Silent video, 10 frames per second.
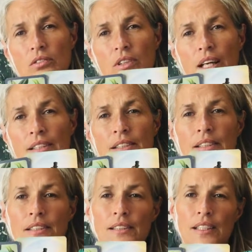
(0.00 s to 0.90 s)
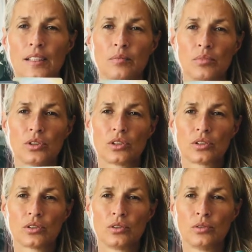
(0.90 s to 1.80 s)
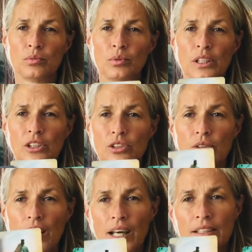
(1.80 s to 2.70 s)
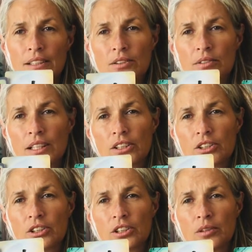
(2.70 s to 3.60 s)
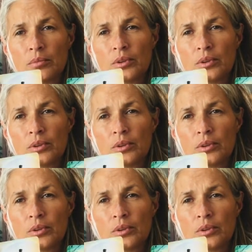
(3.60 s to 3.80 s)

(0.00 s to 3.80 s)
as it seems. You wish you had this relationship.